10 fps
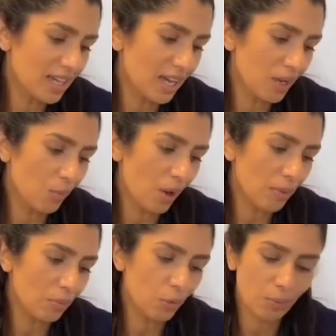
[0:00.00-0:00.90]
a
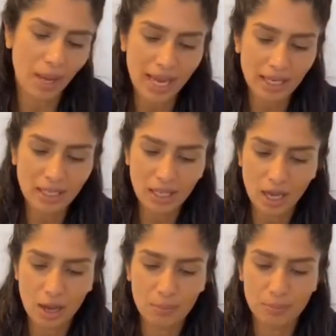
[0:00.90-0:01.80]
whiteboard pen,
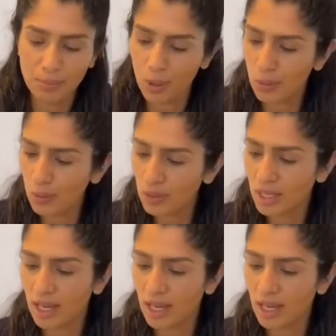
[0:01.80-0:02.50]
a bowl,